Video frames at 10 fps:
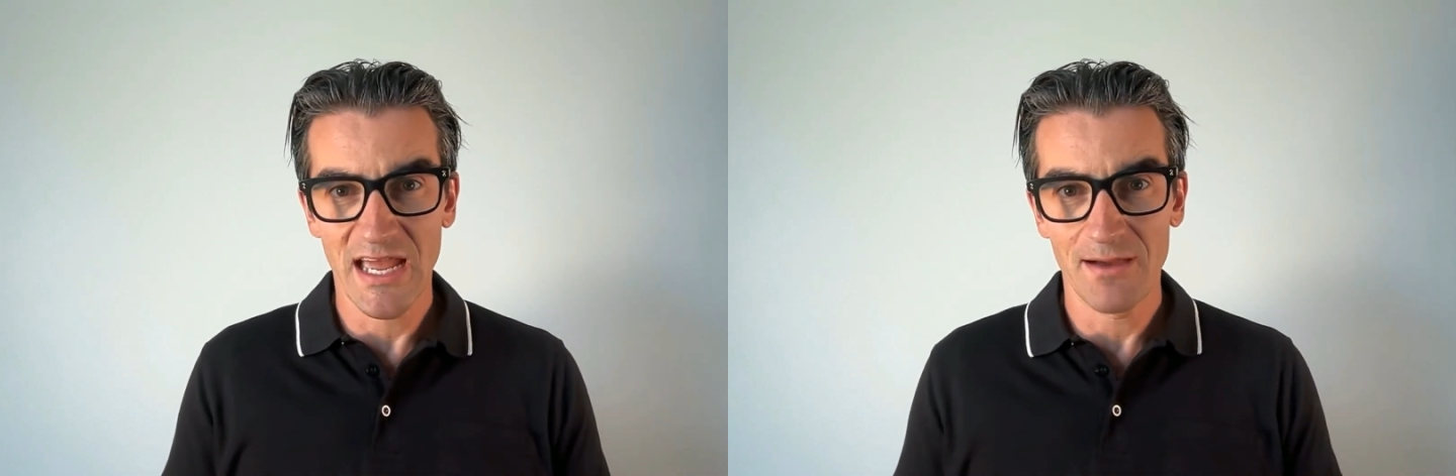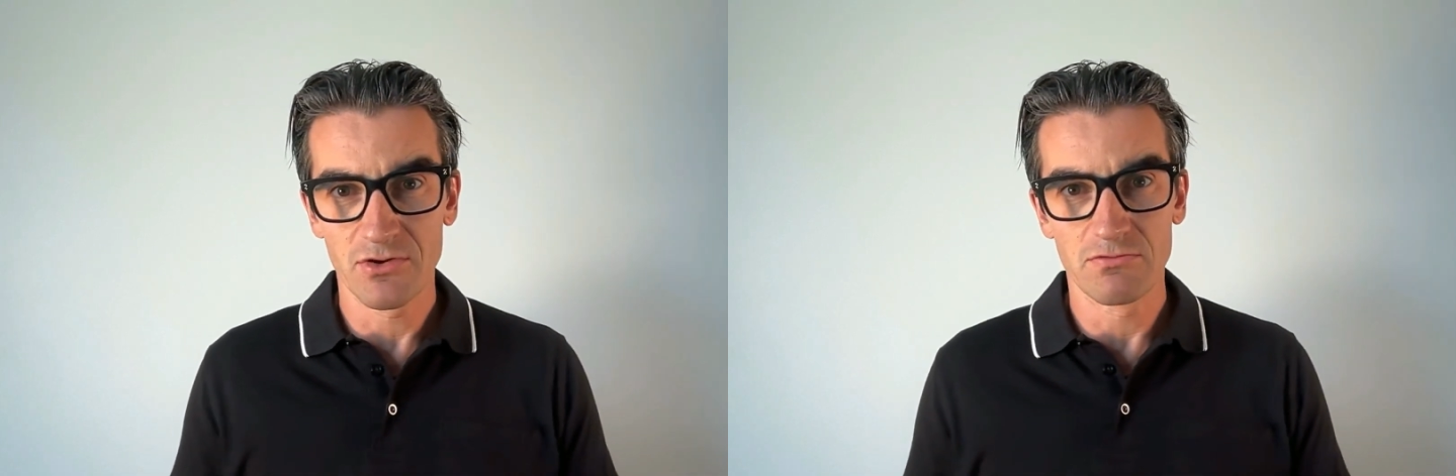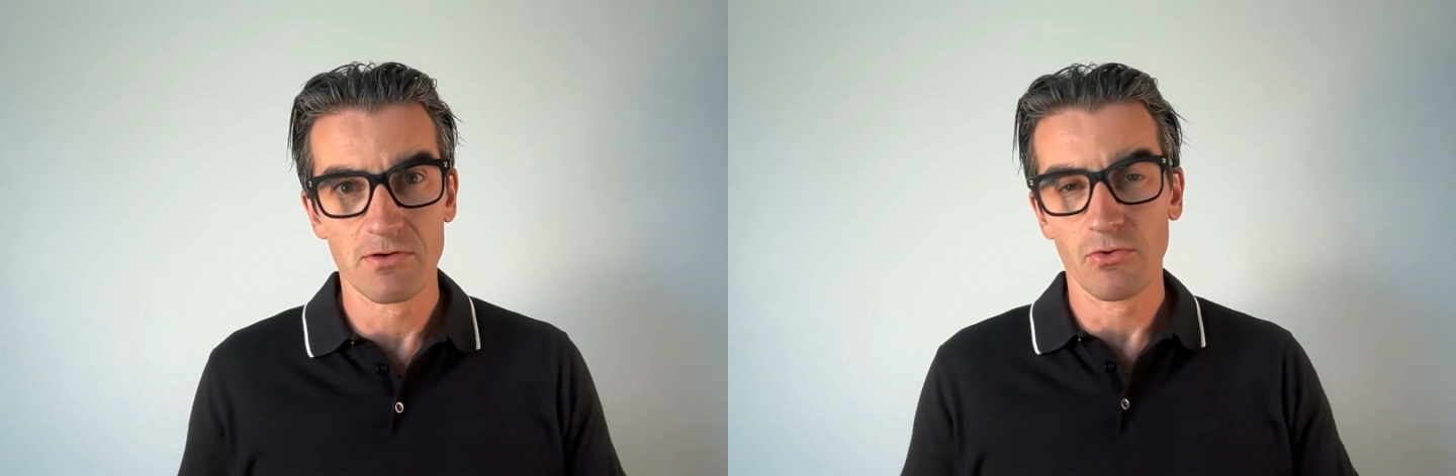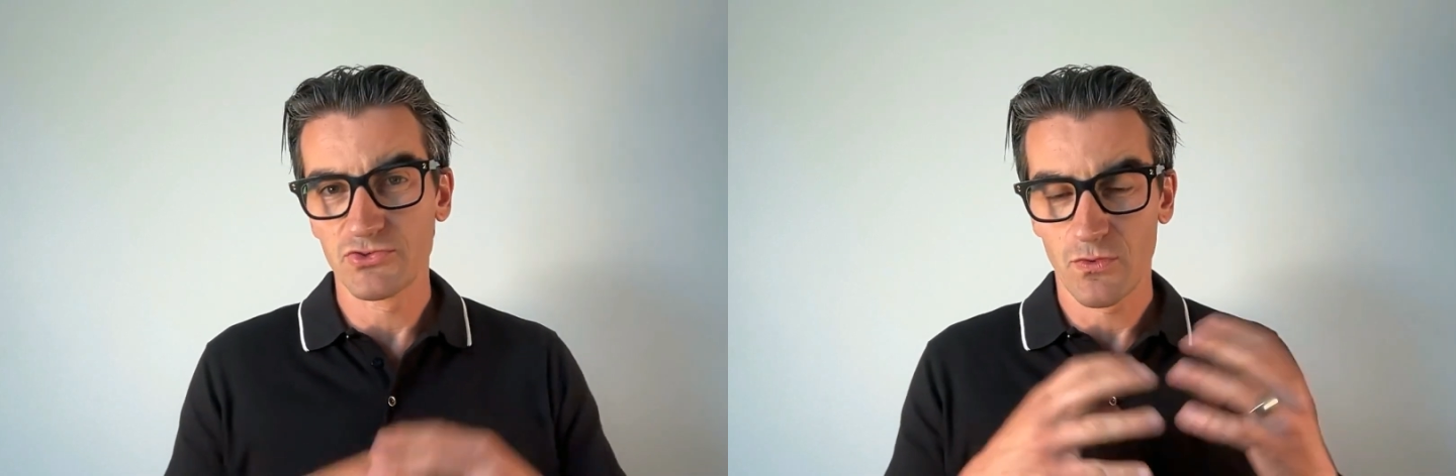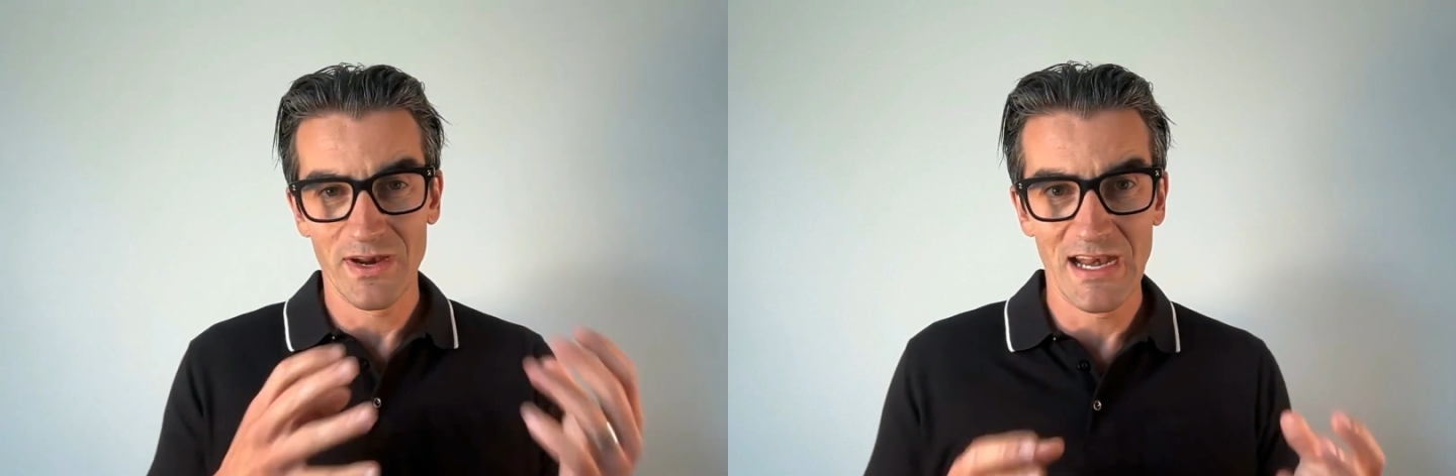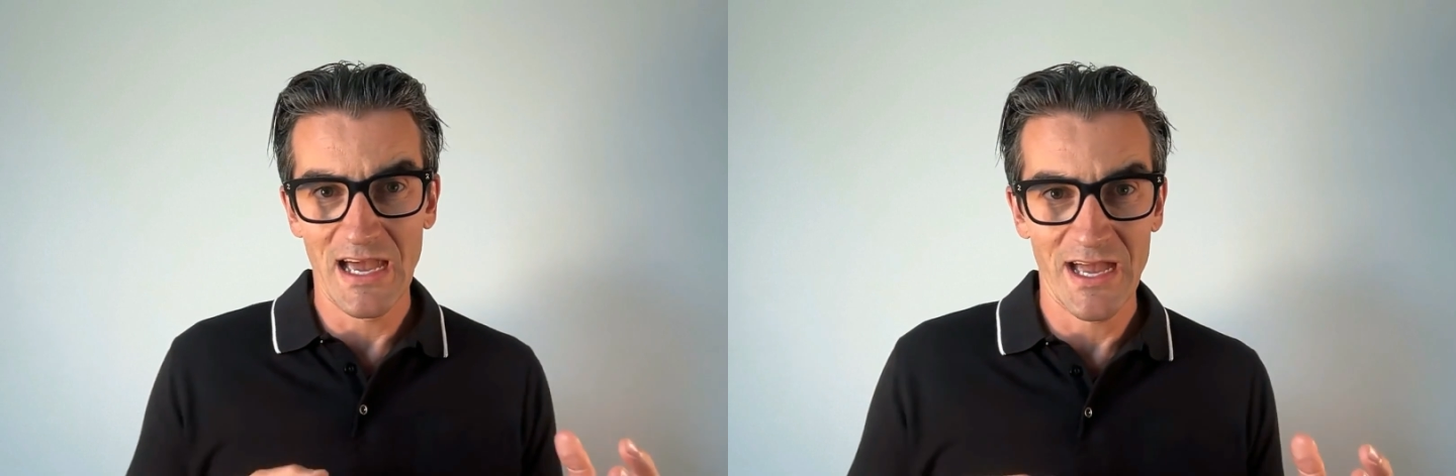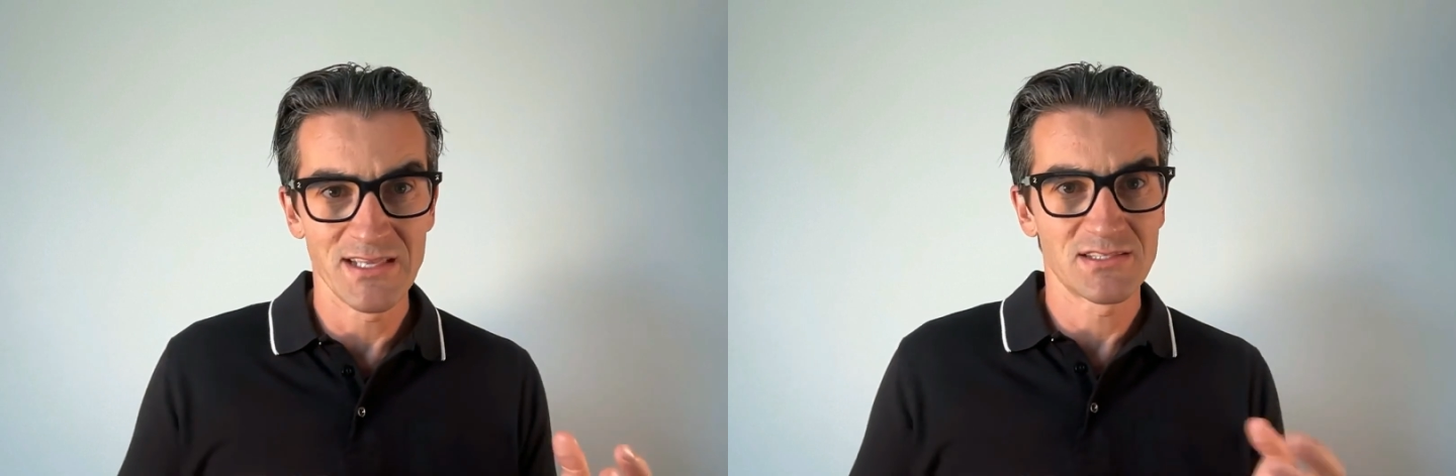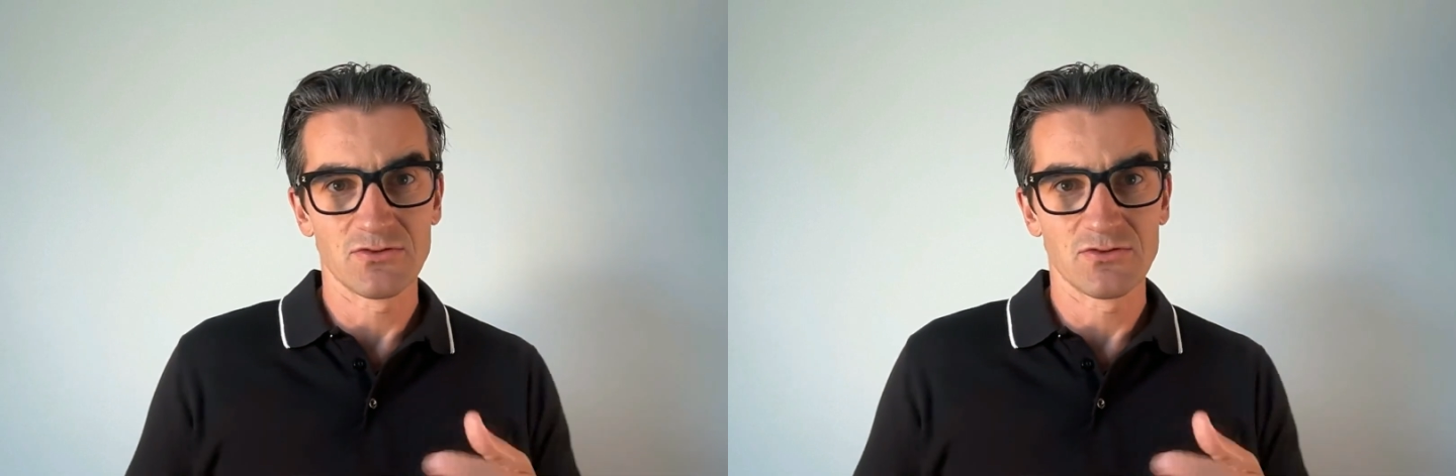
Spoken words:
Albert were about 29.